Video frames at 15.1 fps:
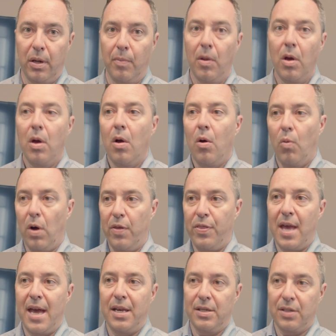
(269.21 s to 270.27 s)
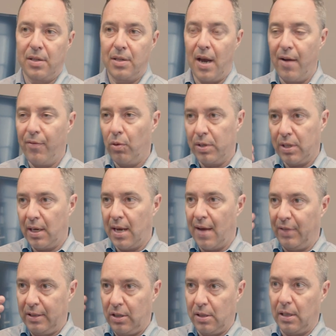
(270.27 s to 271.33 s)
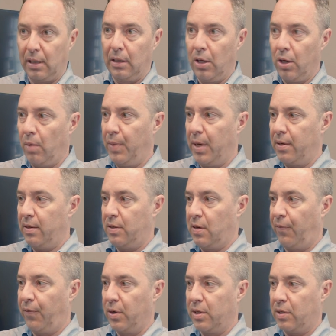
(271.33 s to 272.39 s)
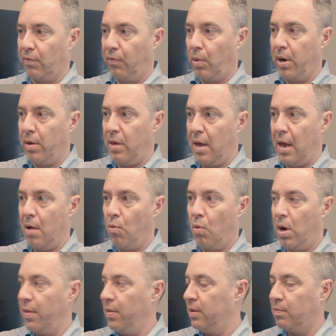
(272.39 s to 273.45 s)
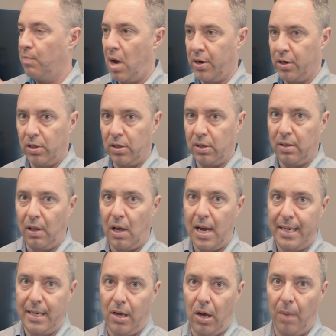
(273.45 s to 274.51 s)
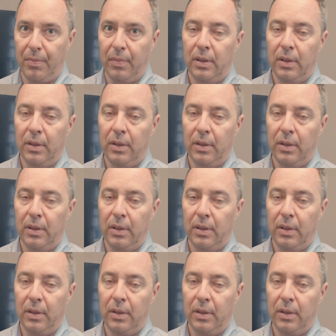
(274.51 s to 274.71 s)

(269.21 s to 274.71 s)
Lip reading: And what that is everyone's going to have just a little bit of difference of where they want these monitors lined up.